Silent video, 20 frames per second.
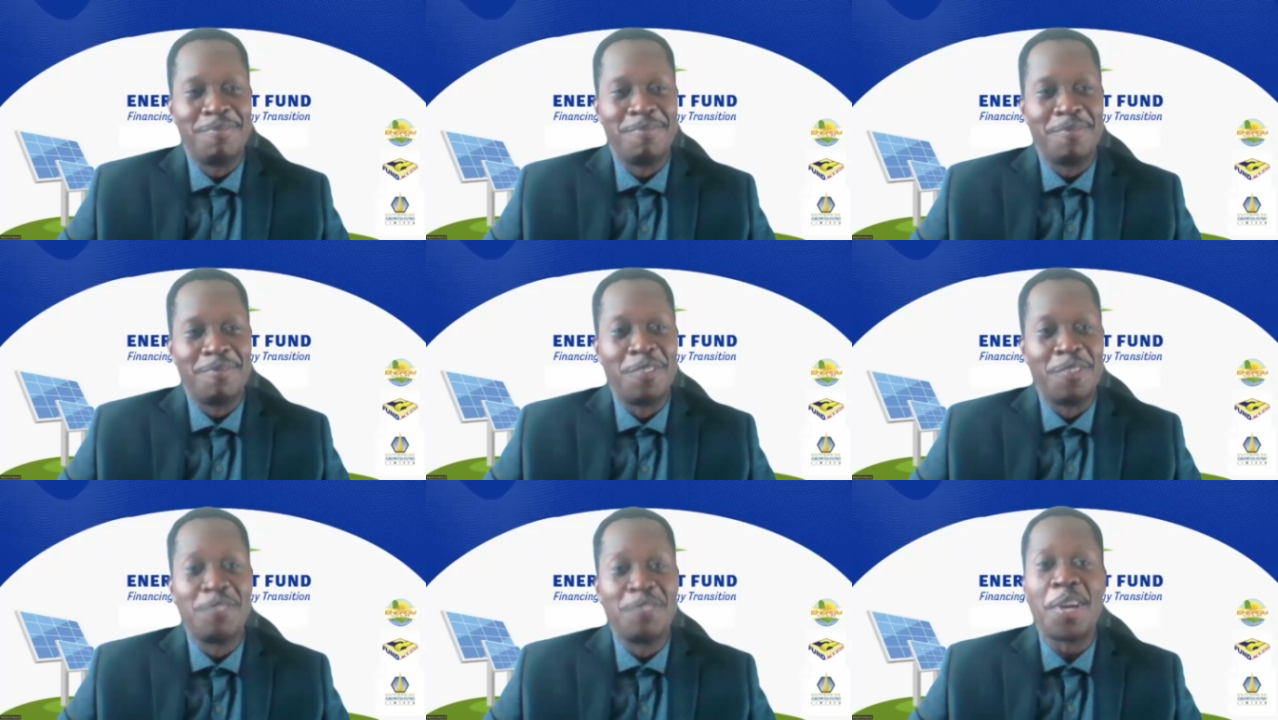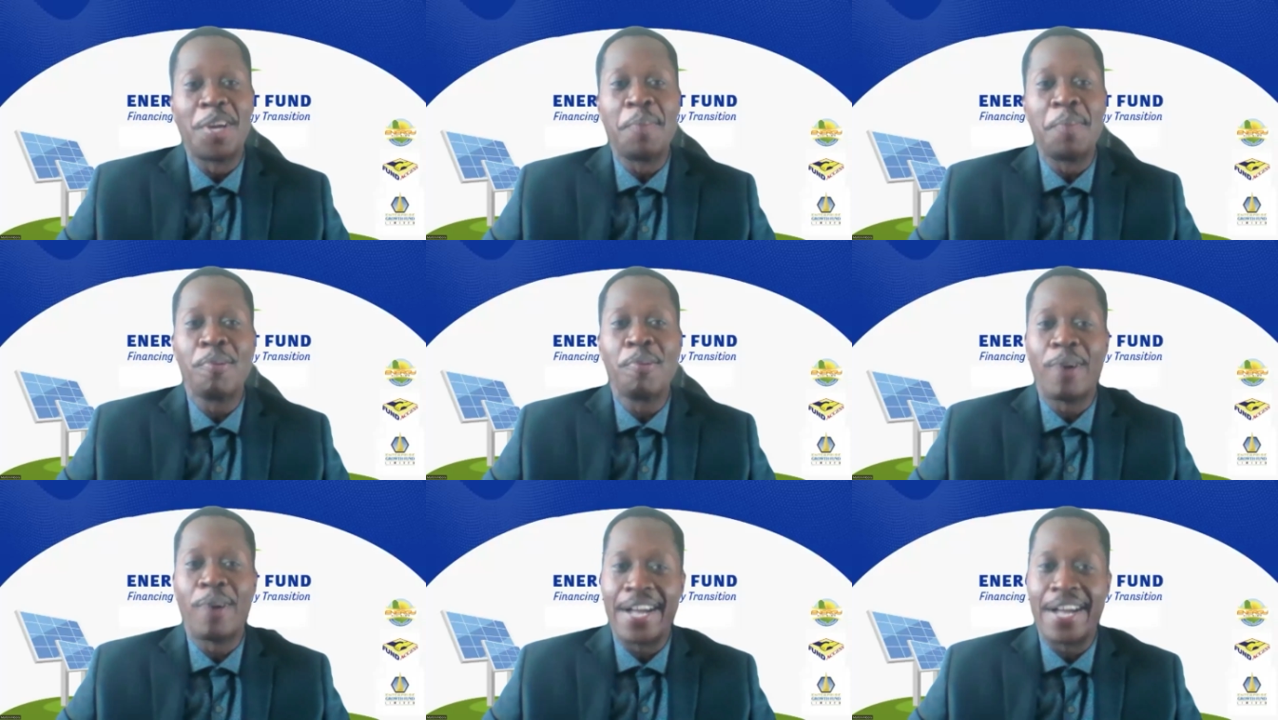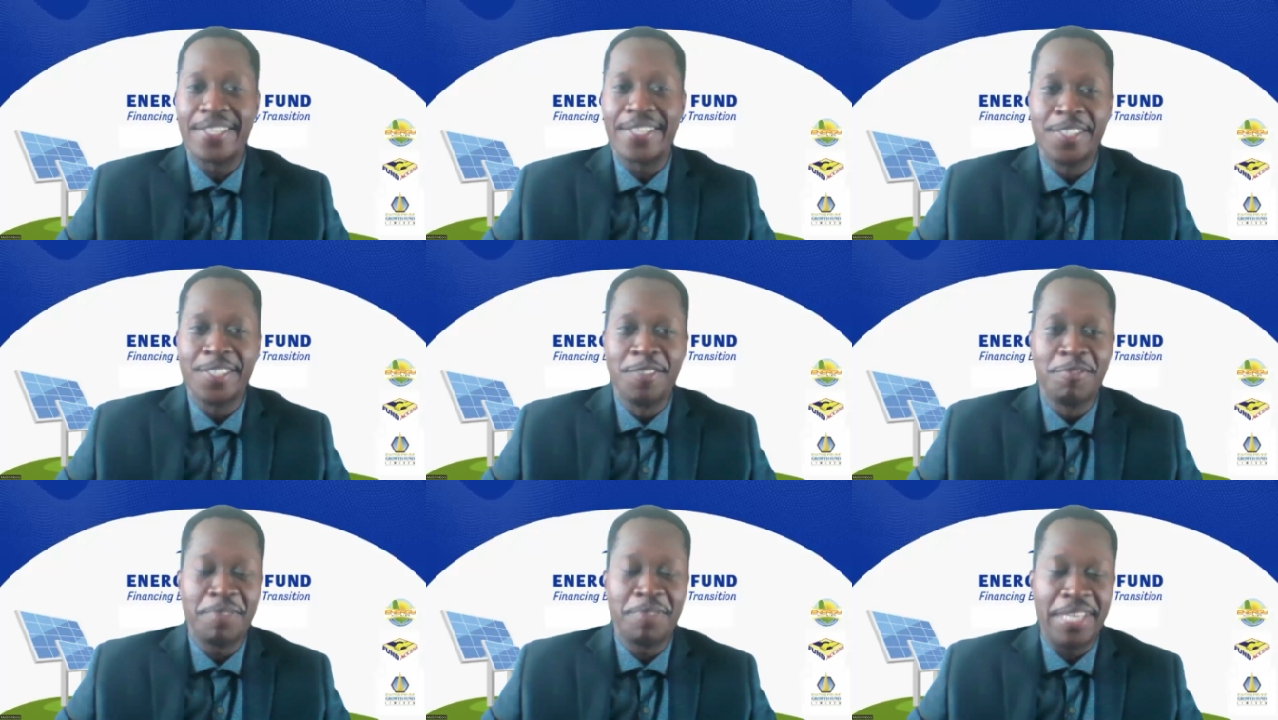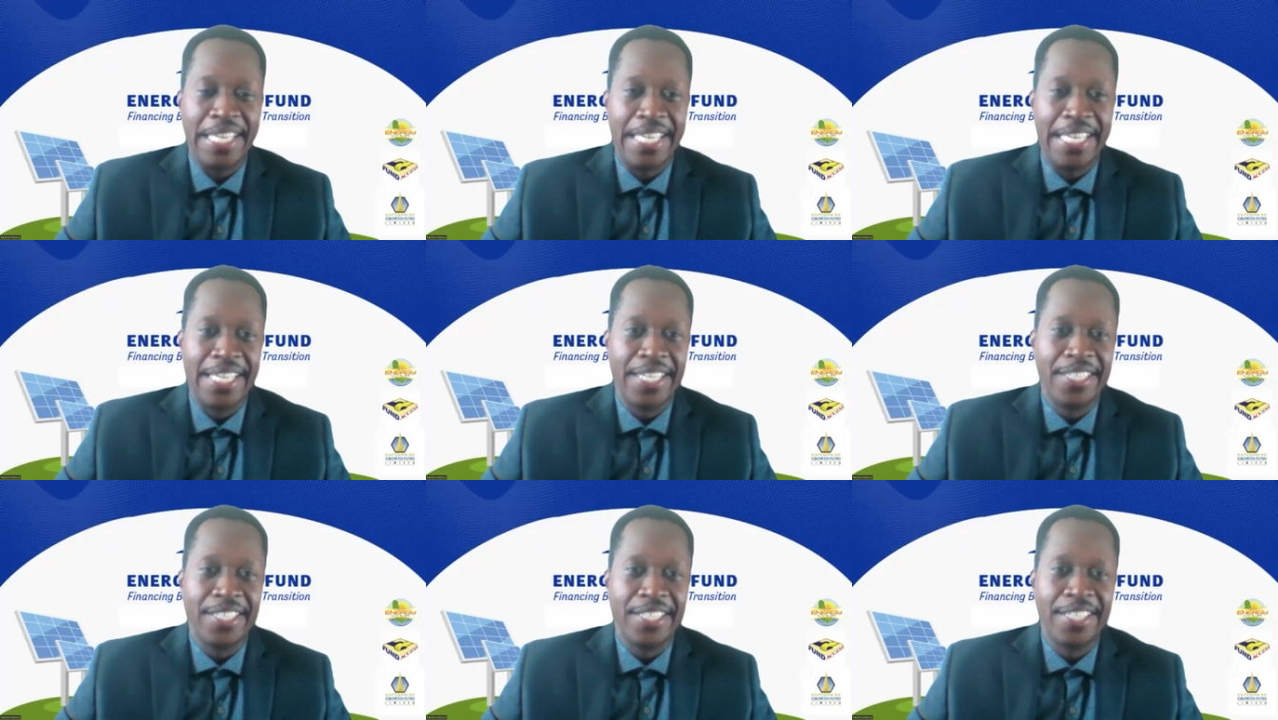Was very proactive
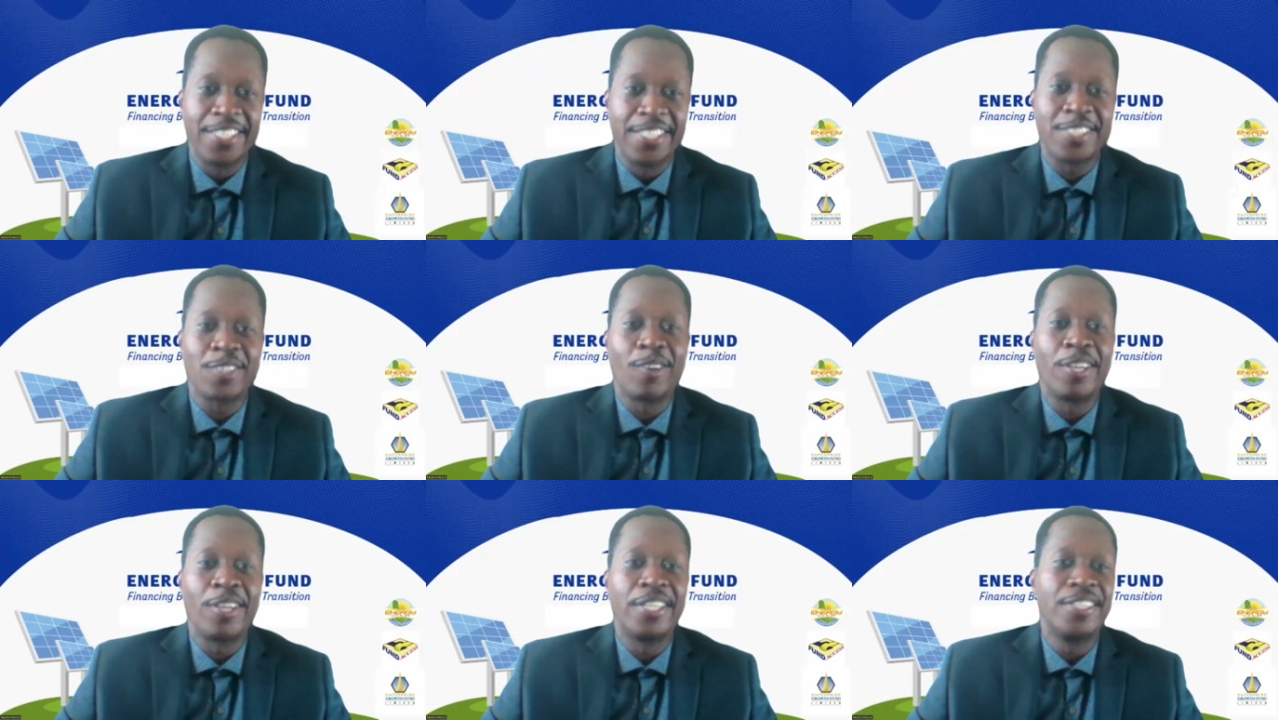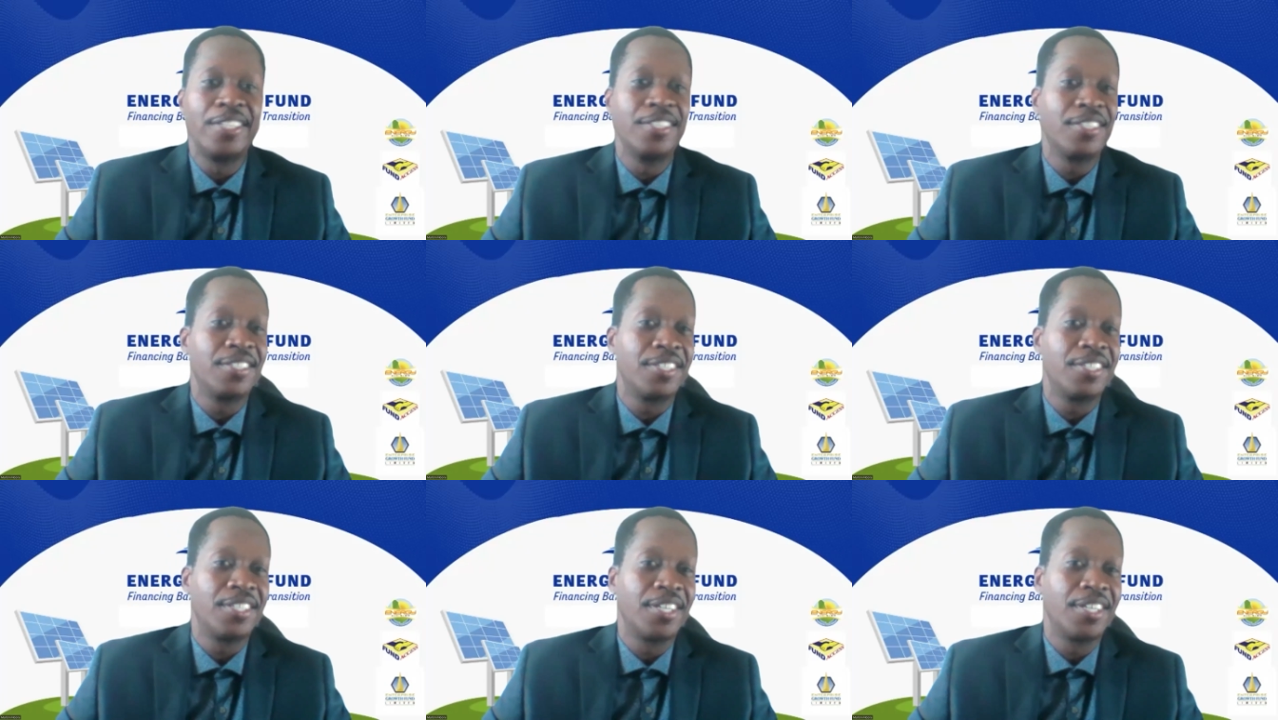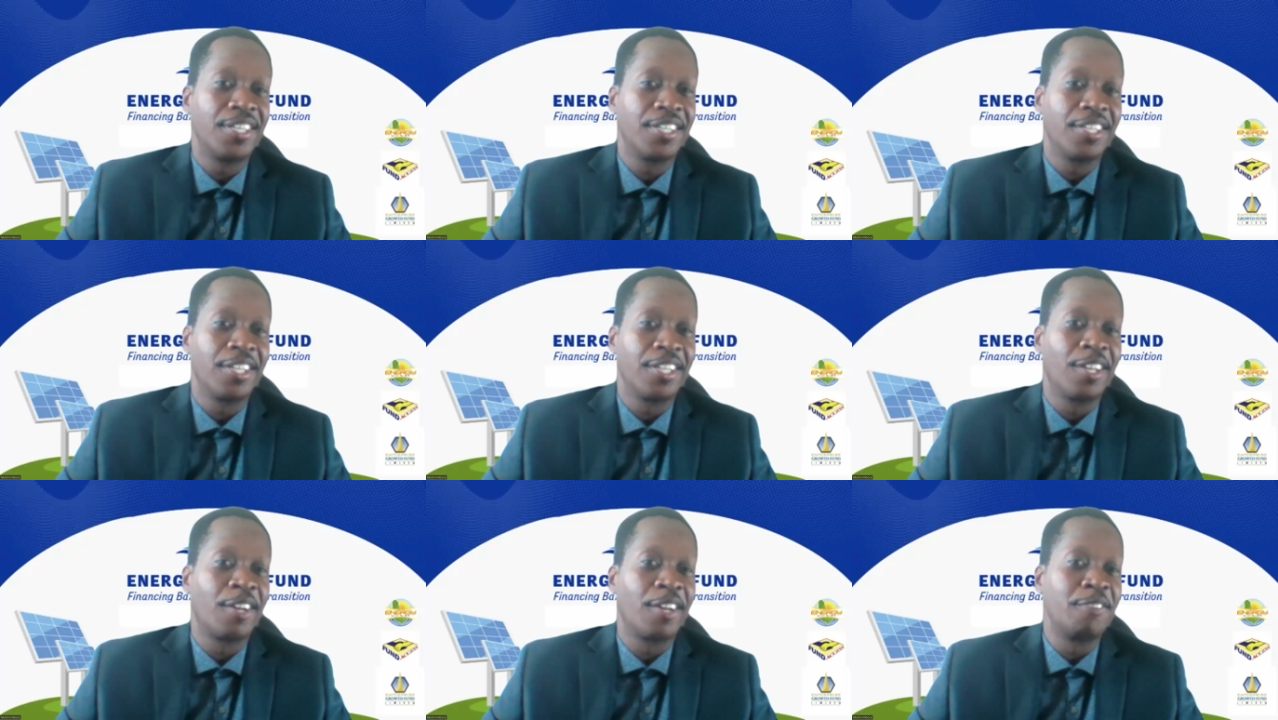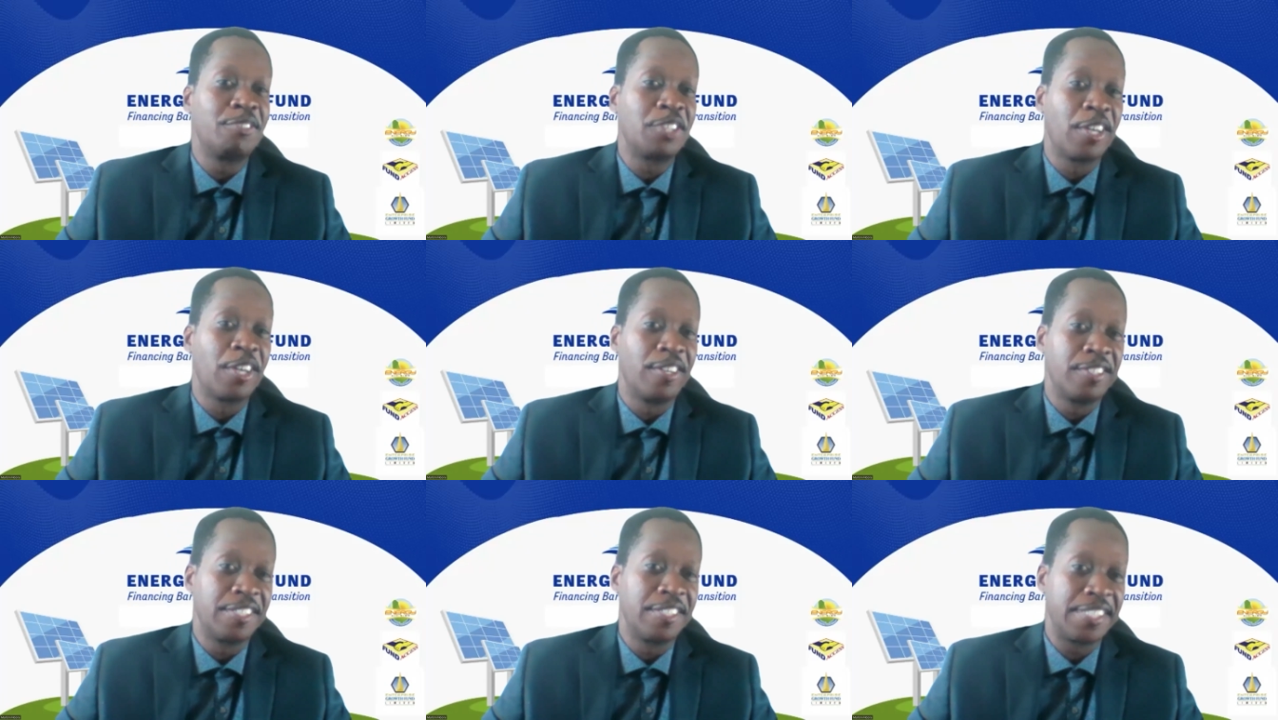in installing a lot of
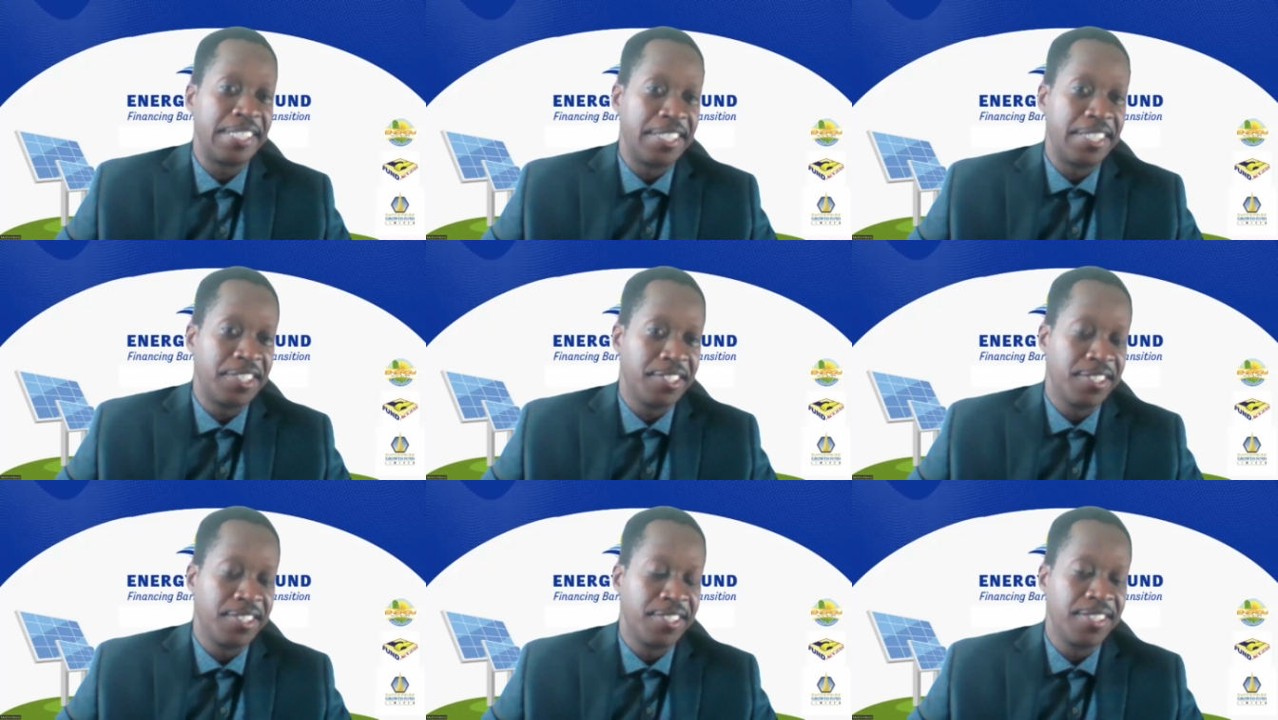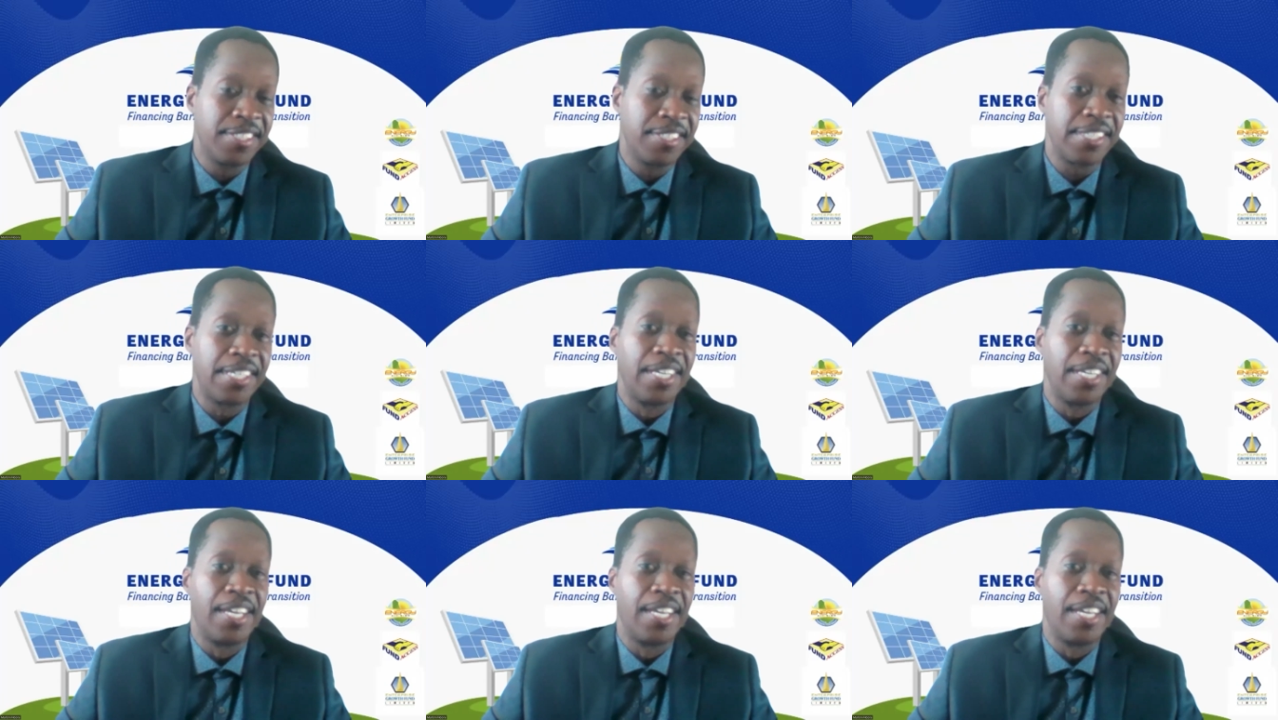charging stations,